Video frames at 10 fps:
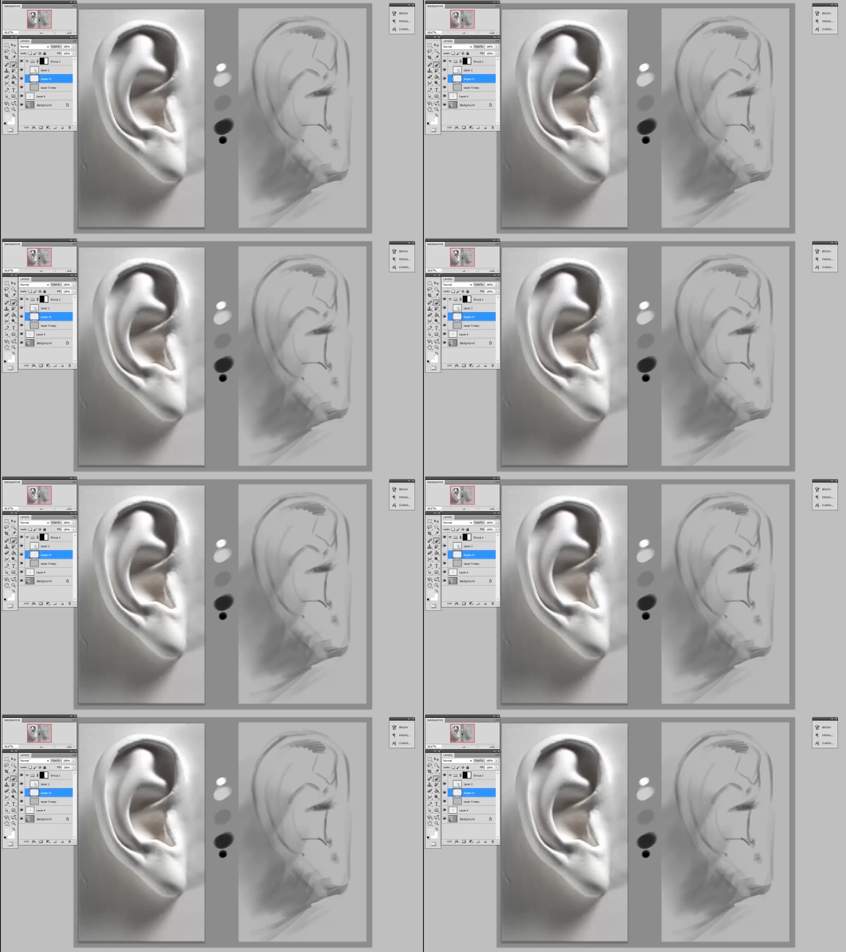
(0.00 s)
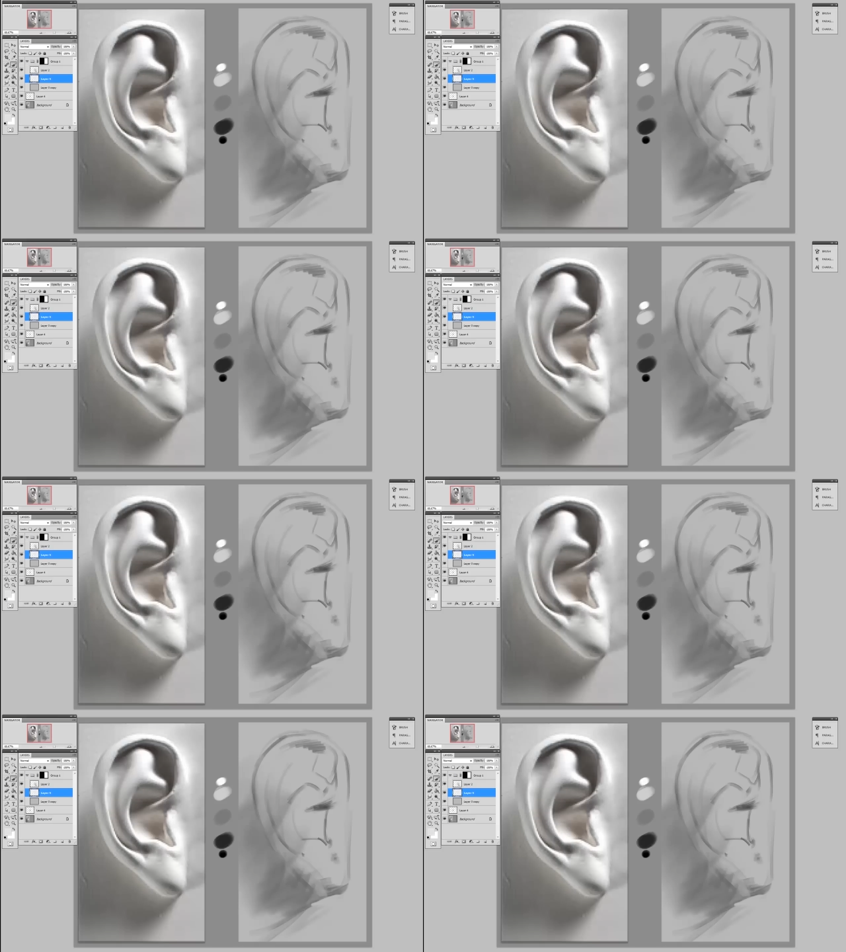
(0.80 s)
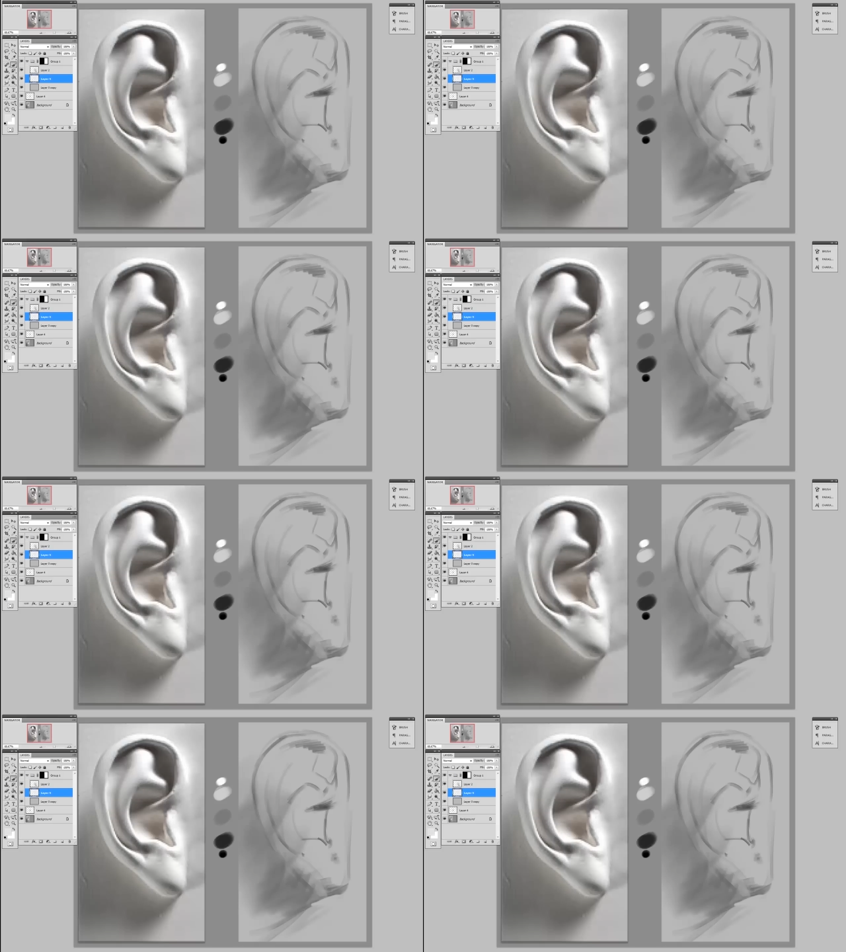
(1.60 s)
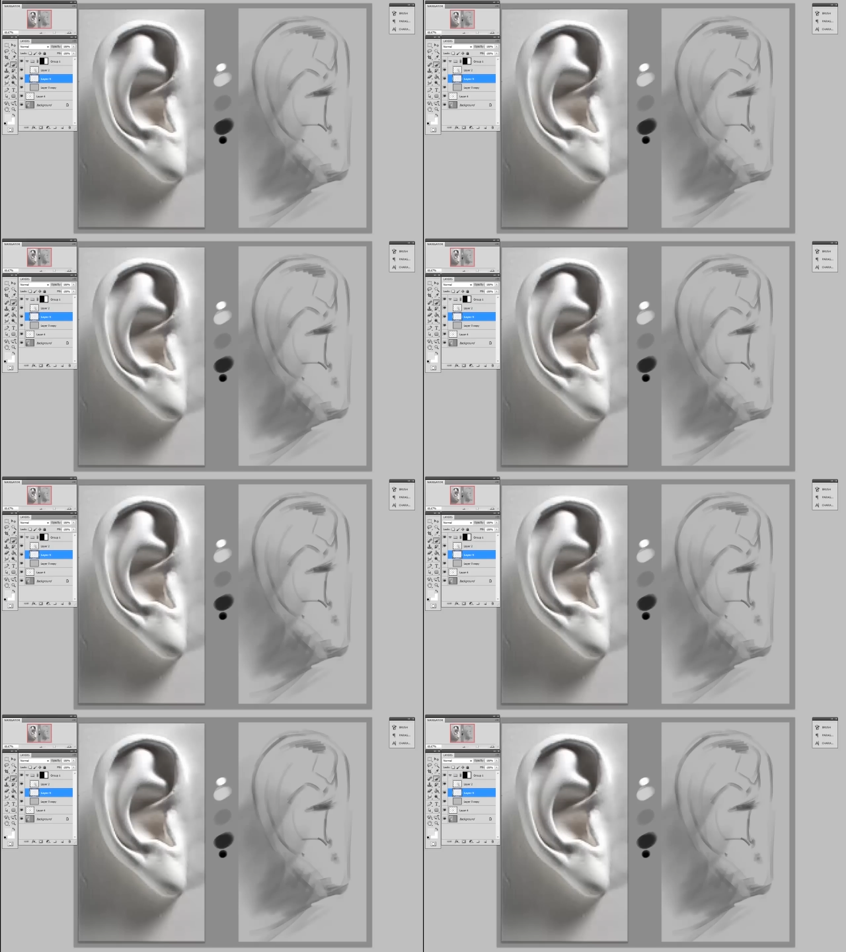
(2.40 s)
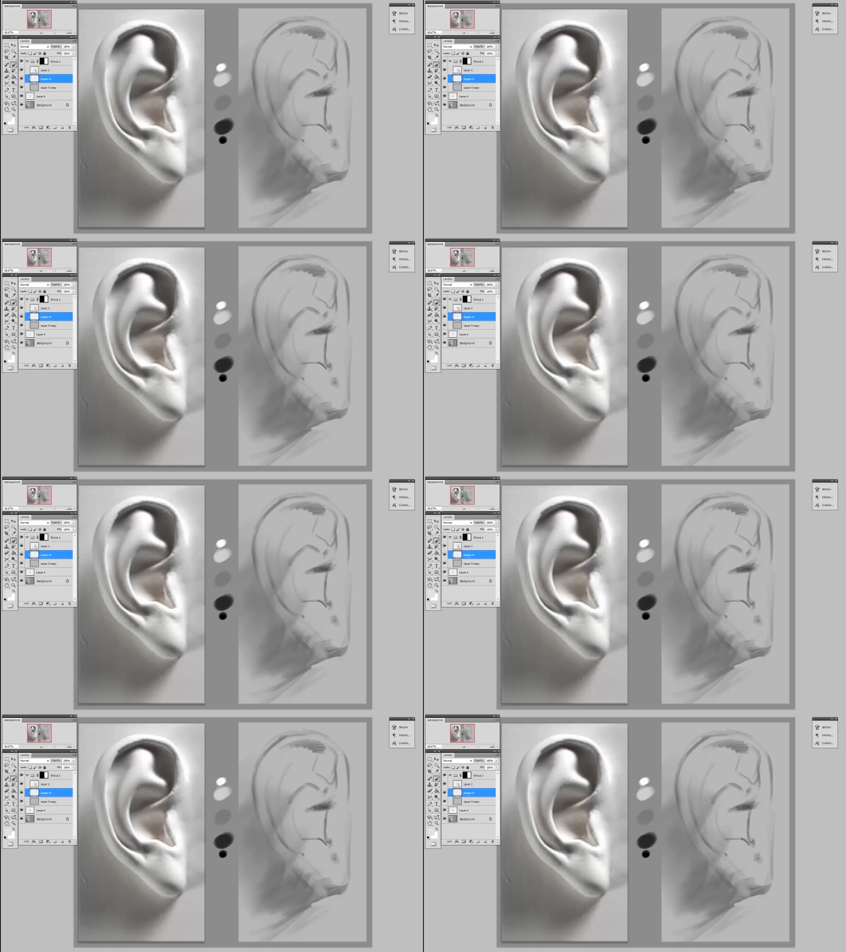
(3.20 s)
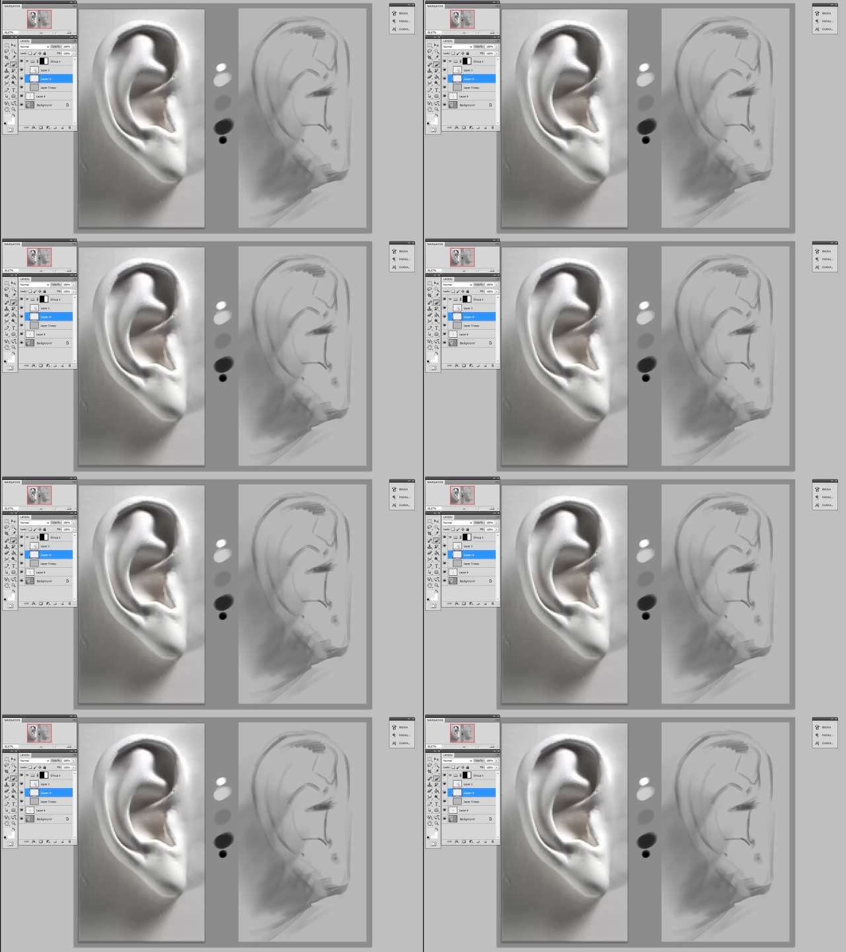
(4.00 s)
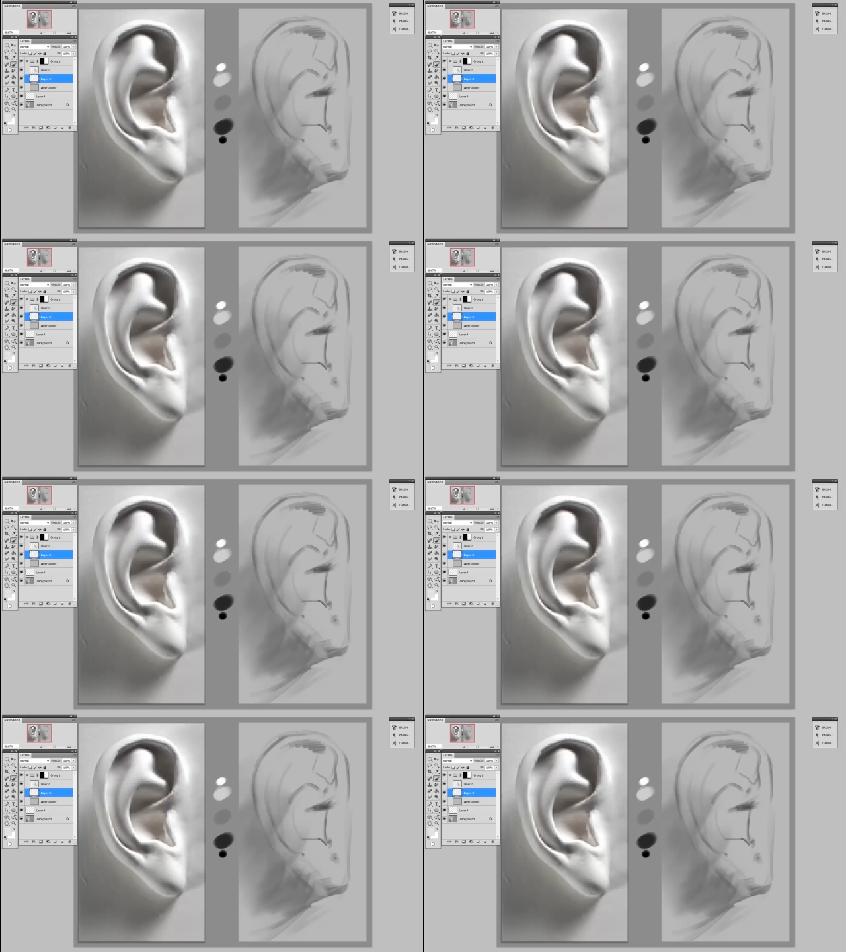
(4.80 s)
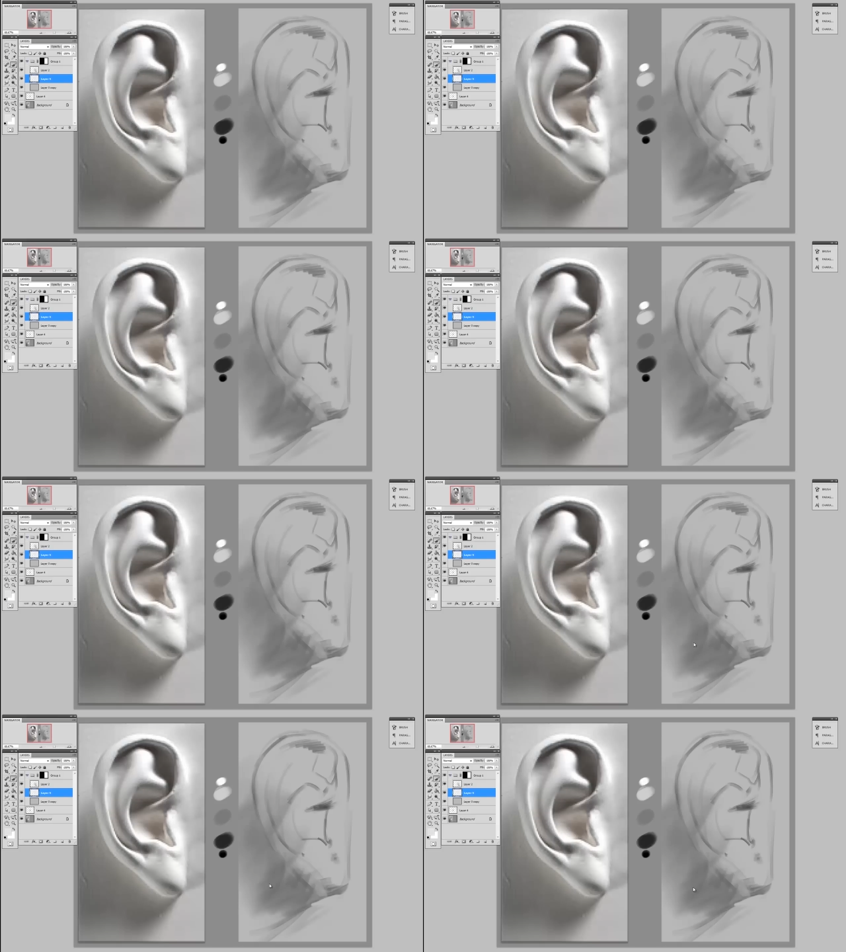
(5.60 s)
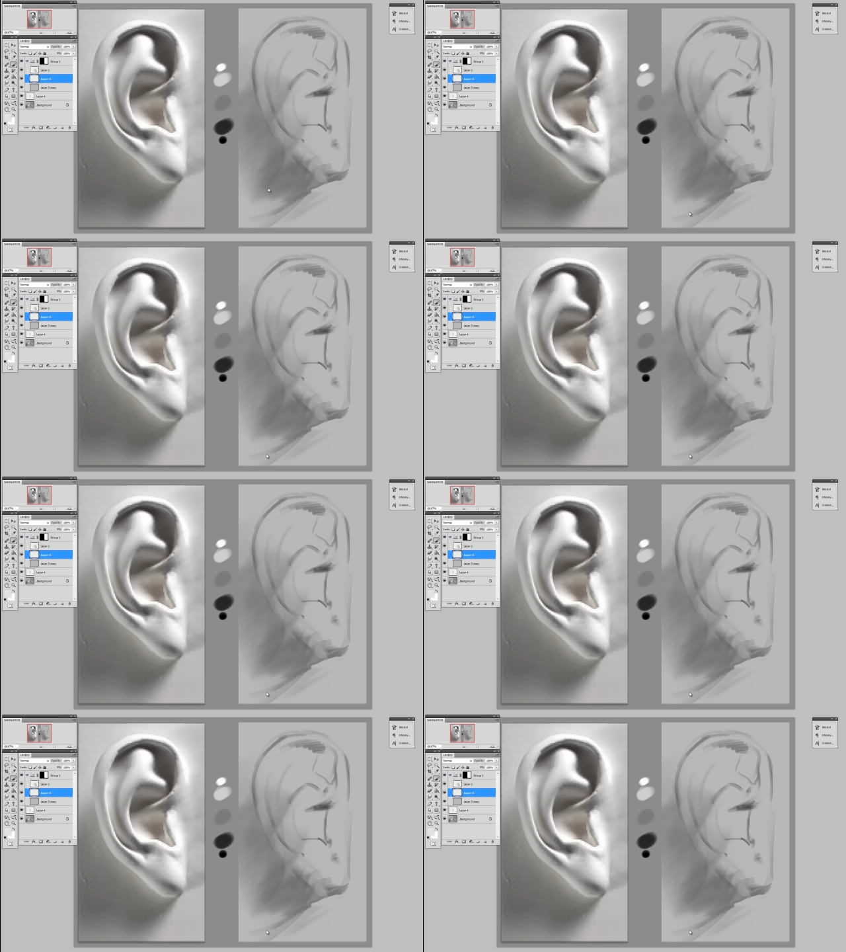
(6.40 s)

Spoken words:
(no speaker visible)